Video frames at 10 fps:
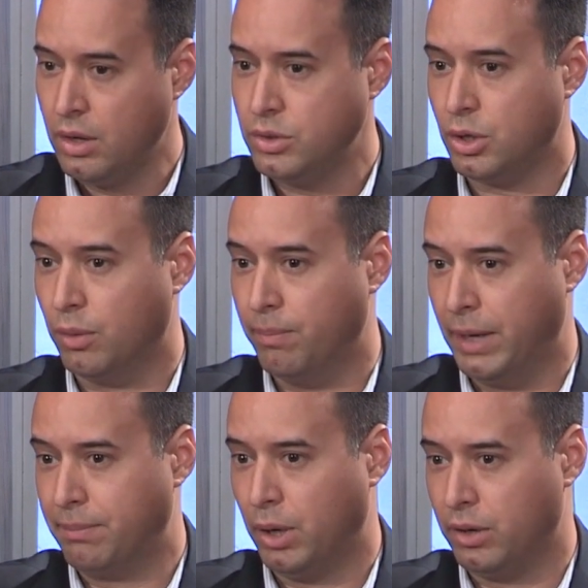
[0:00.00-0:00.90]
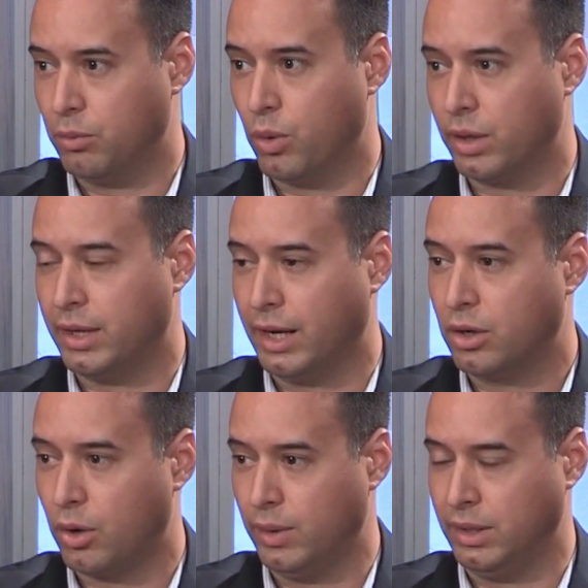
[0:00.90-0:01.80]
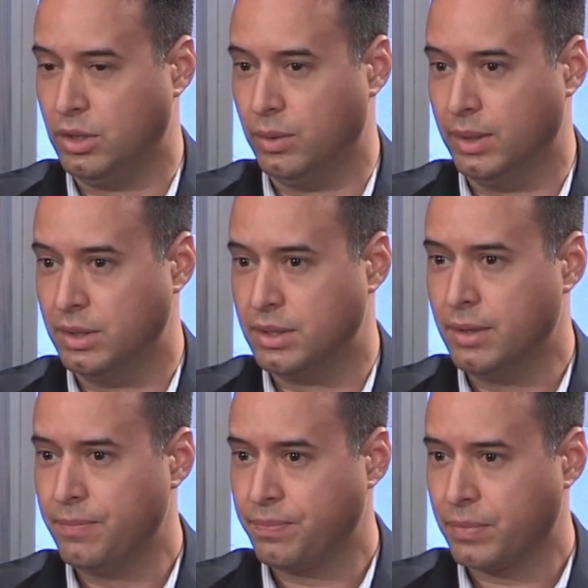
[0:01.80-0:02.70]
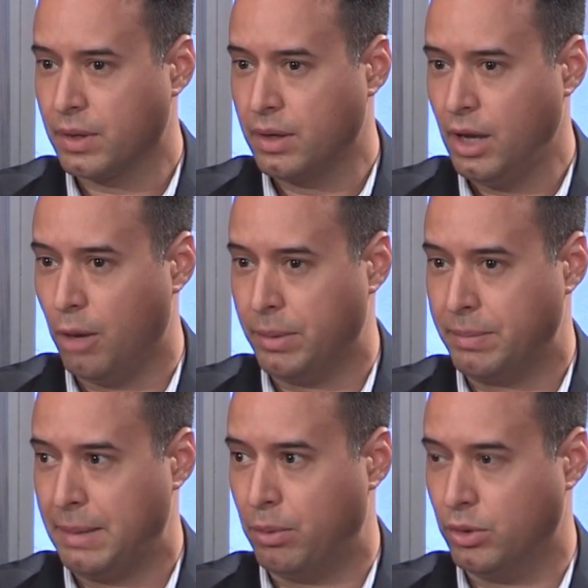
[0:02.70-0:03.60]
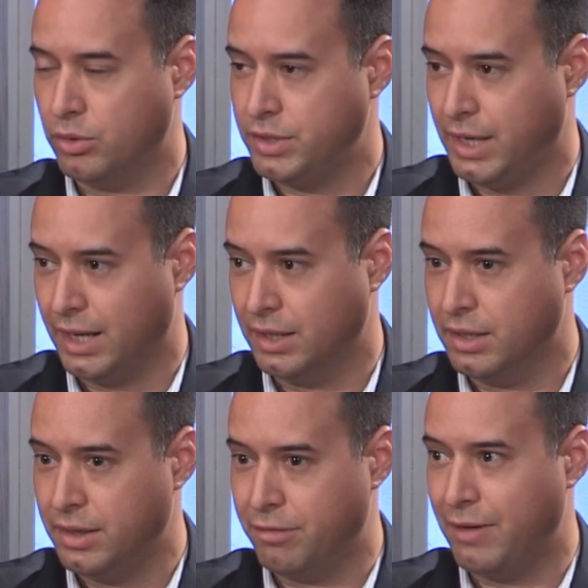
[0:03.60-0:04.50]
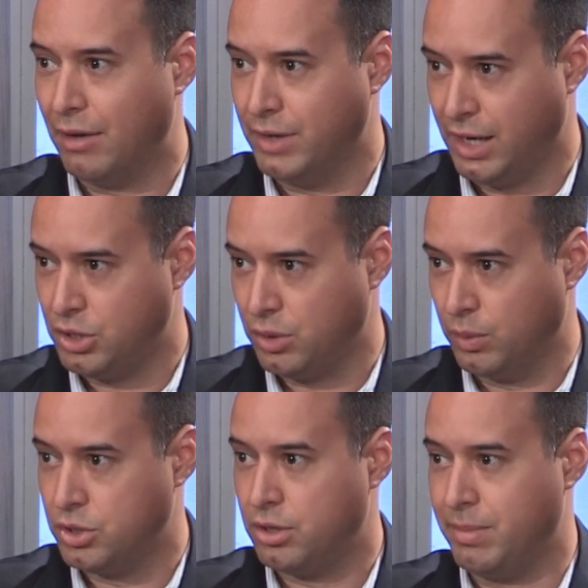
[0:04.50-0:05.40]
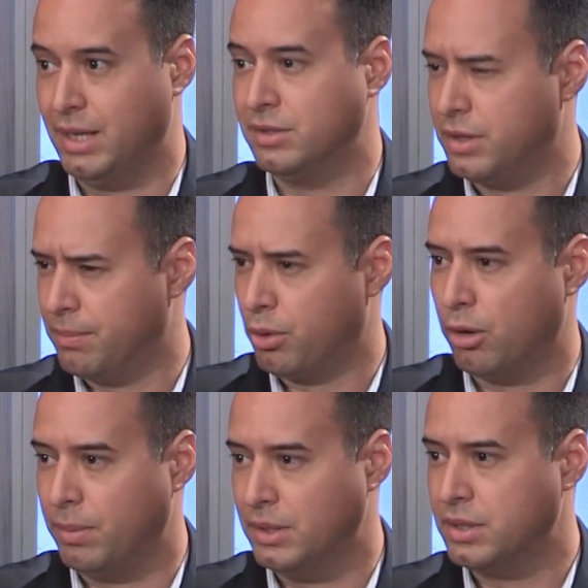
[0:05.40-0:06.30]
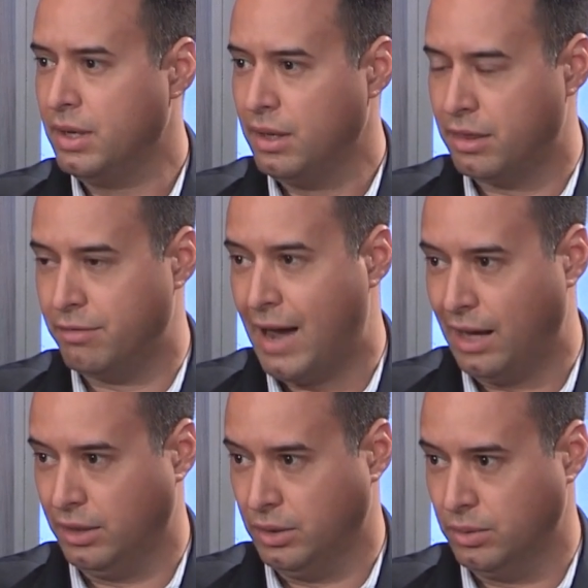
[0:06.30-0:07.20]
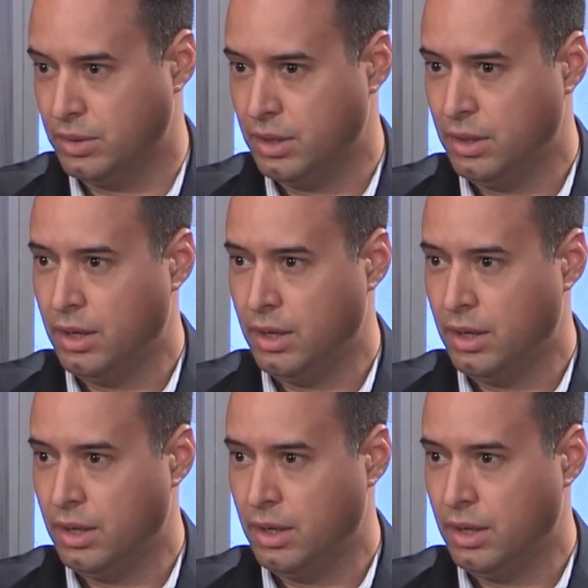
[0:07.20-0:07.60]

So a big part of the work that I currently do is helping people understand the foundation, which to me is the purpose, the values.